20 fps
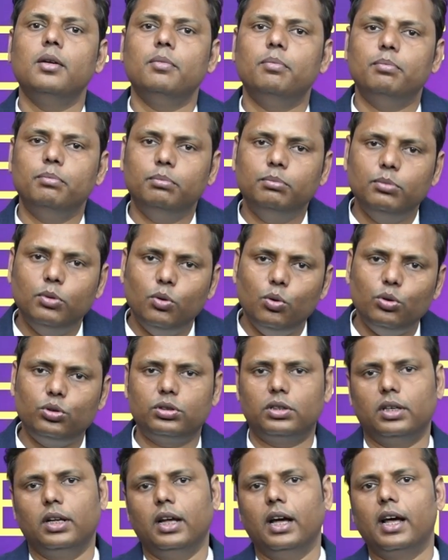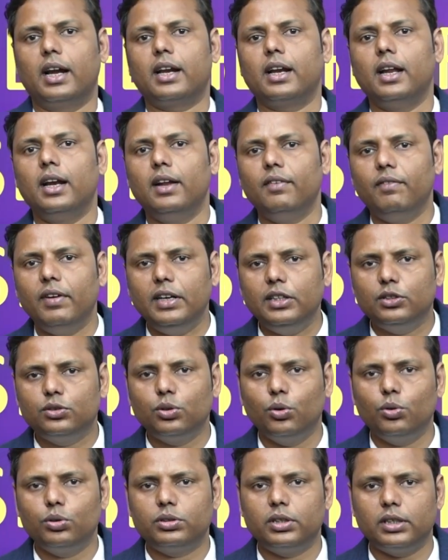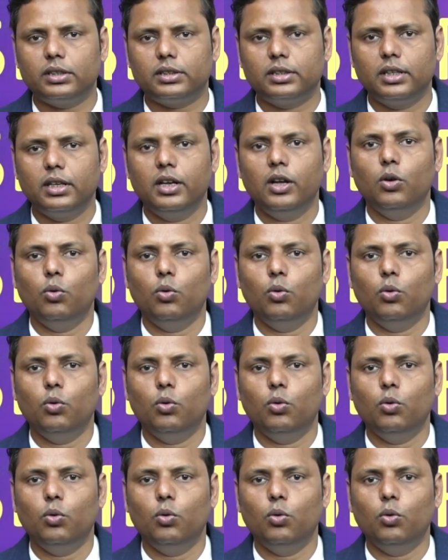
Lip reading: most relevant sources